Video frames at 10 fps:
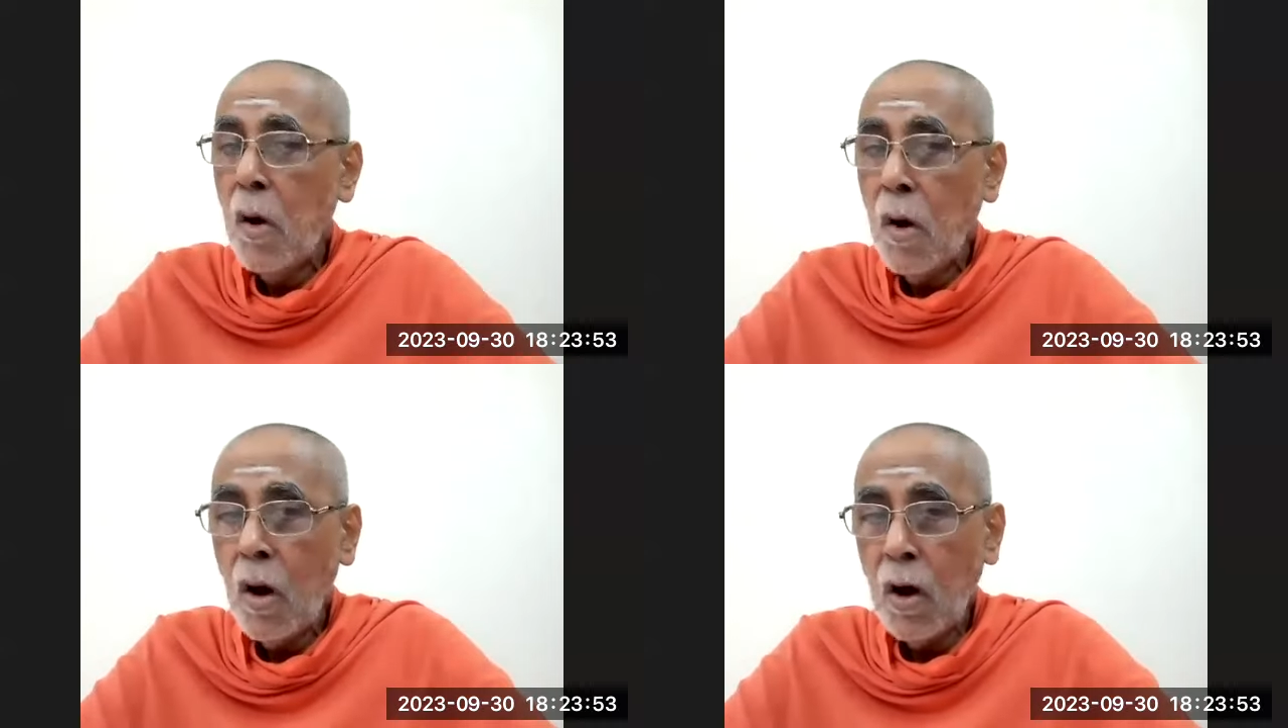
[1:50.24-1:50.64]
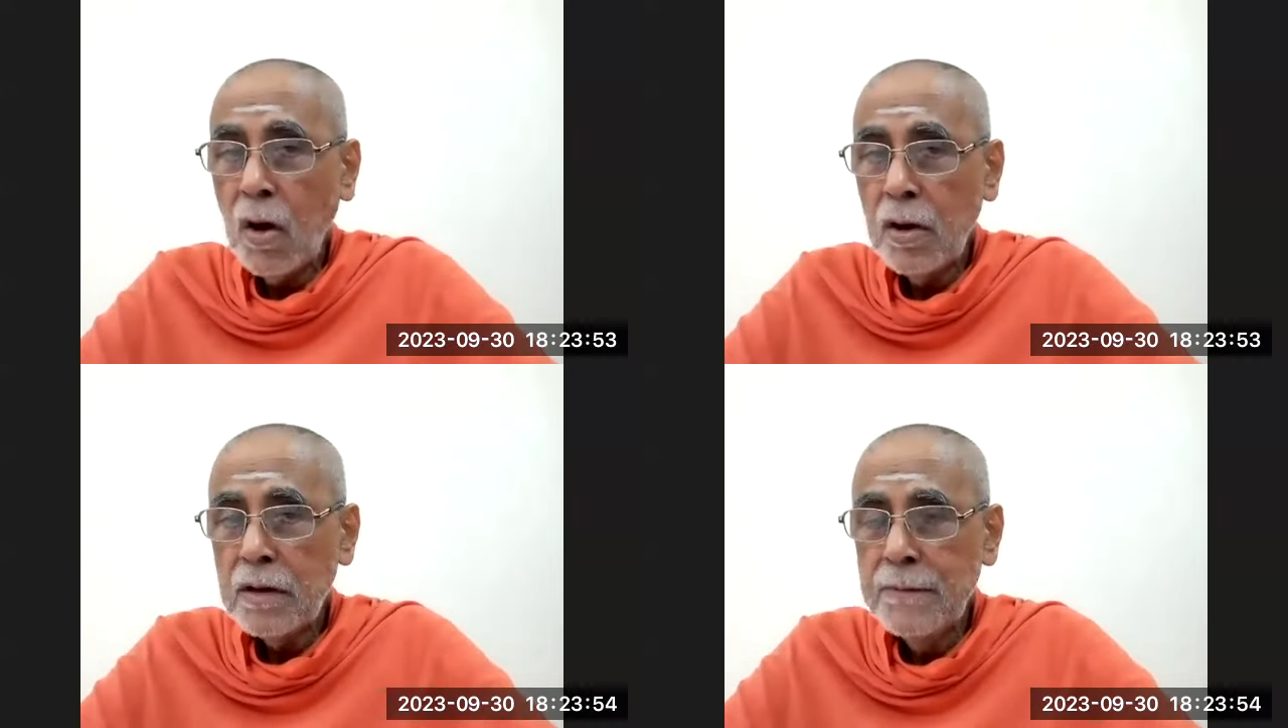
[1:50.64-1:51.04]

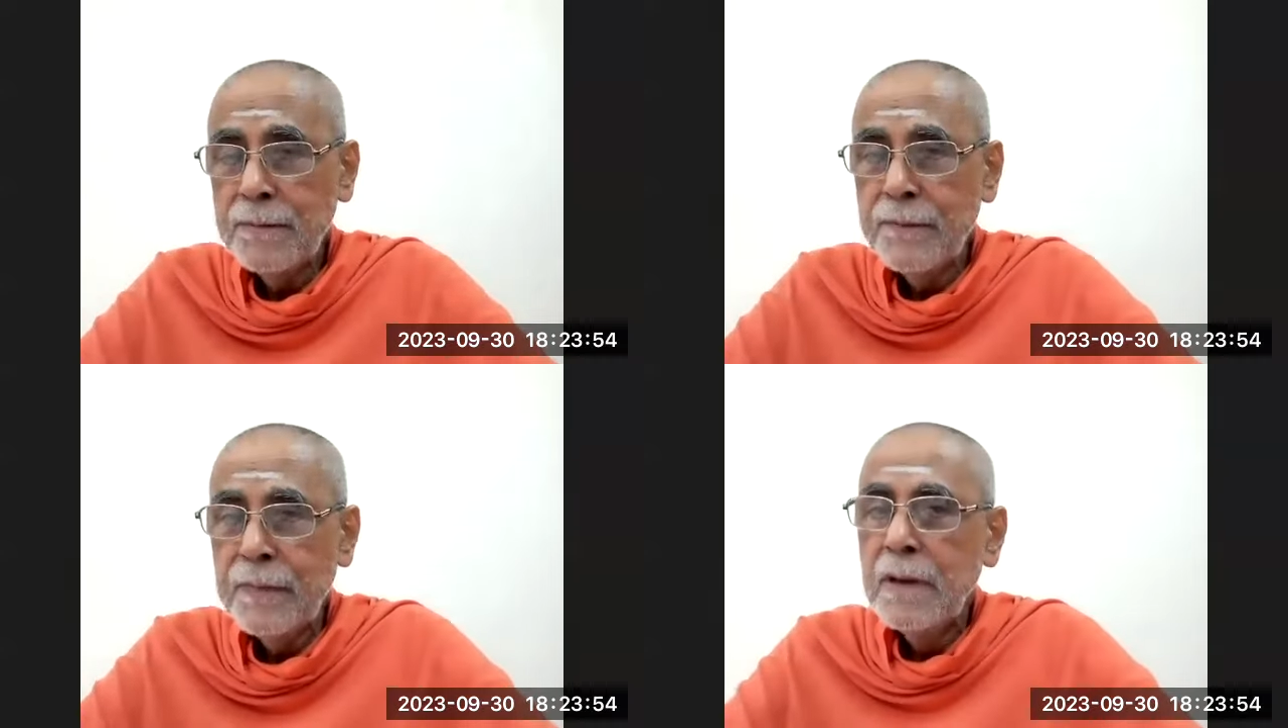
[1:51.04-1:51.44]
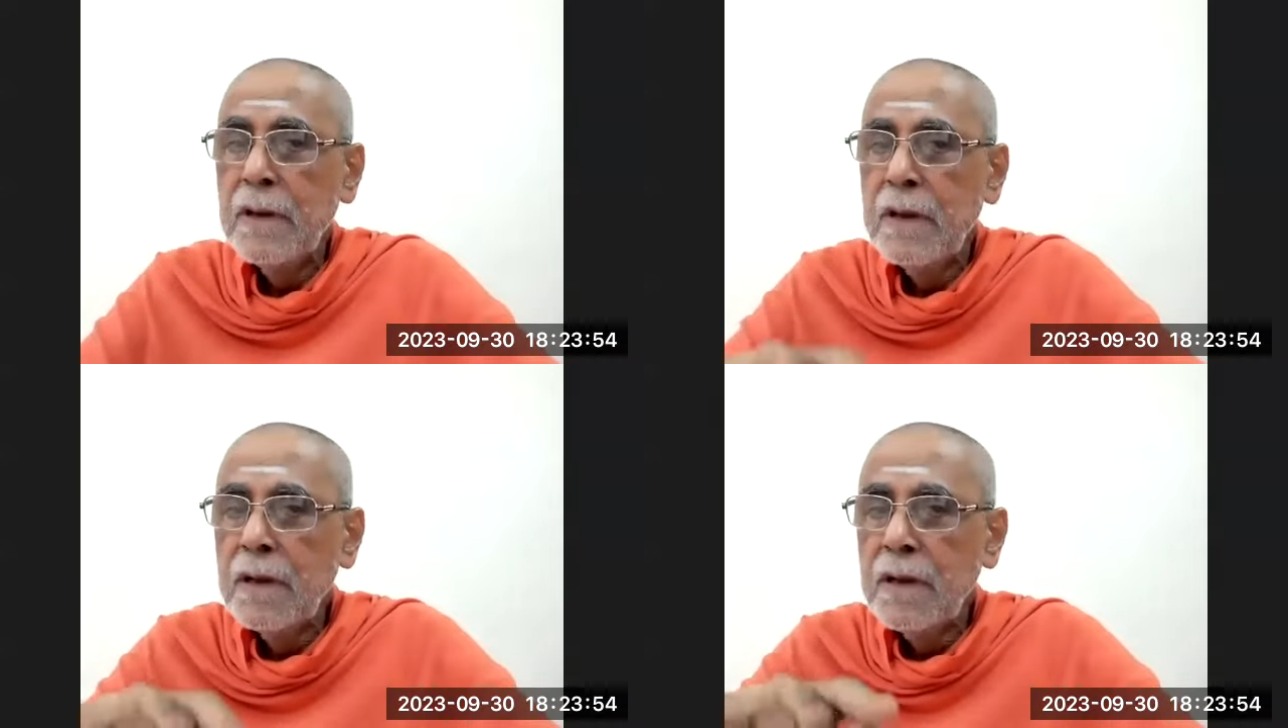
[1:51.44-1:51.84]
or
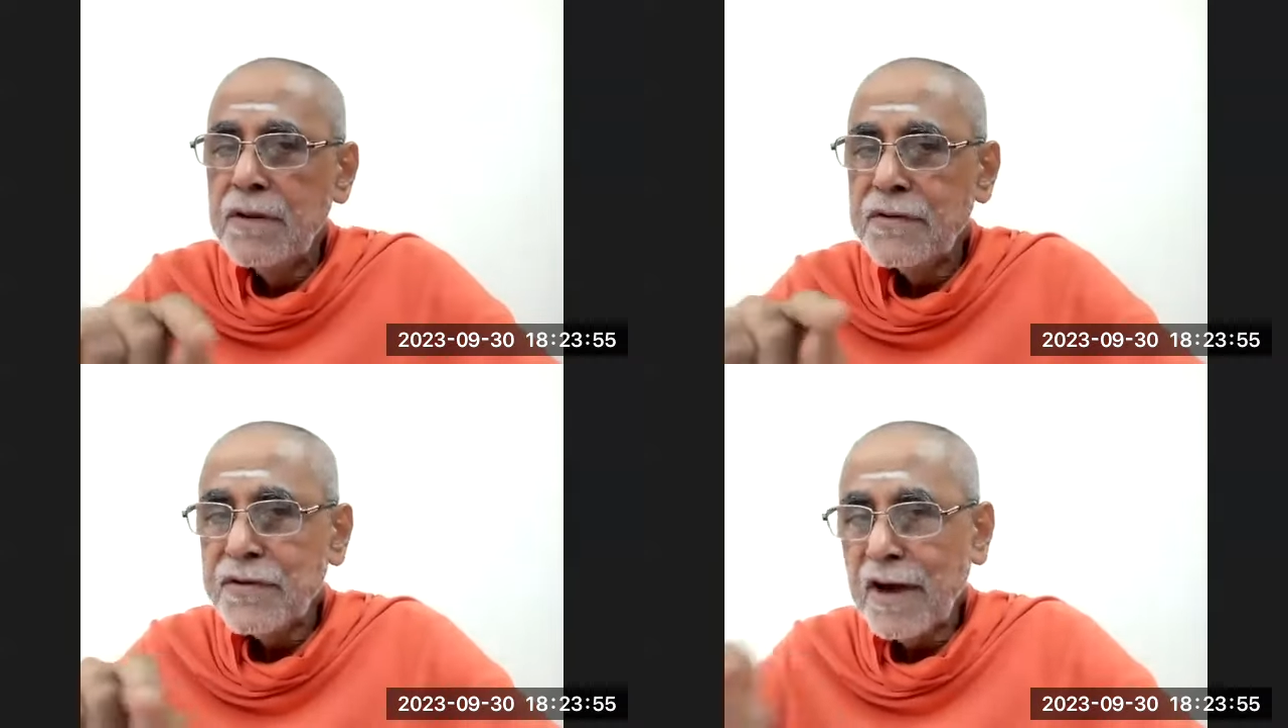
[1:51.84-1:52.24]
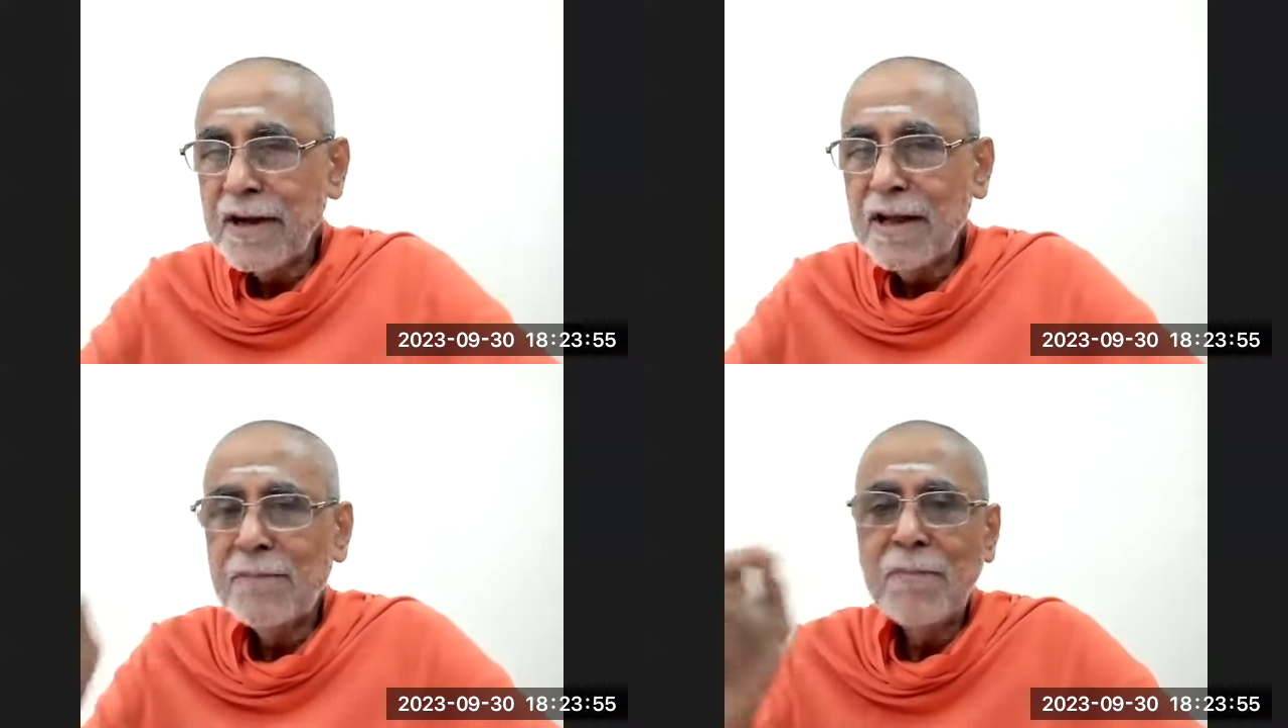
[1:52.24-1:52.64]

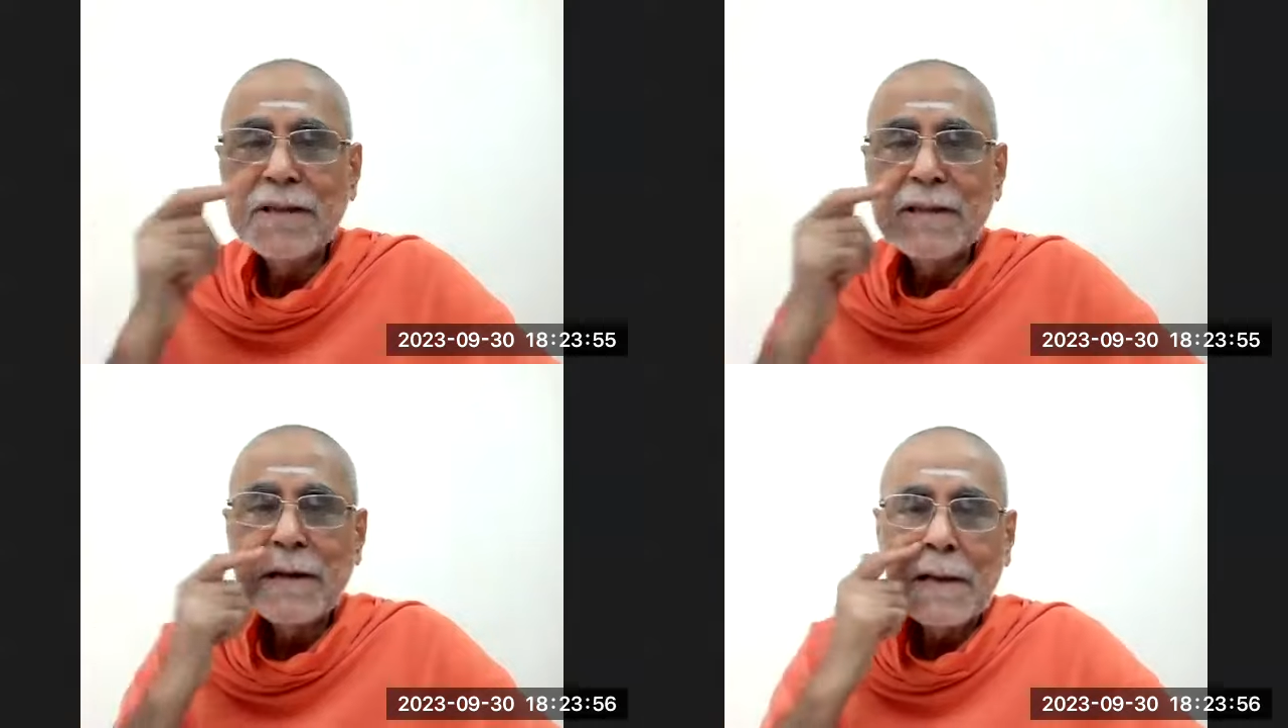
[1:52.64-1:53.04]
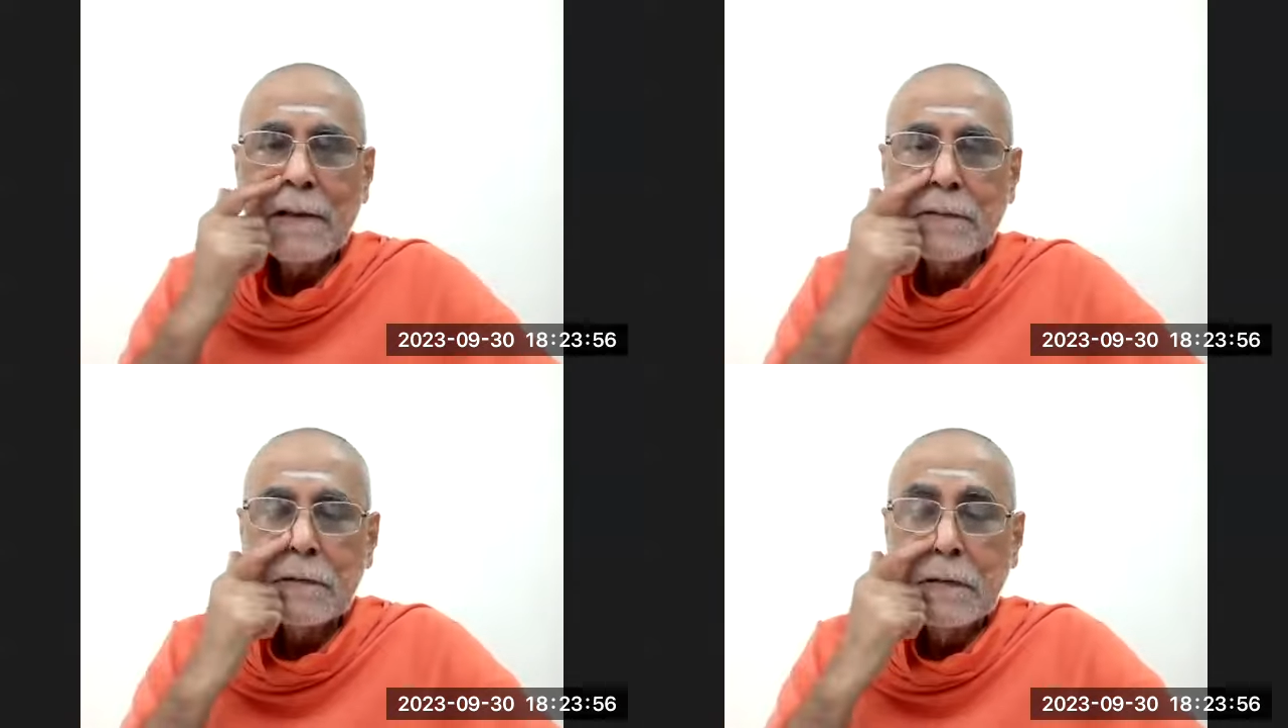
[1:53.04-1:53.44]
certain mantras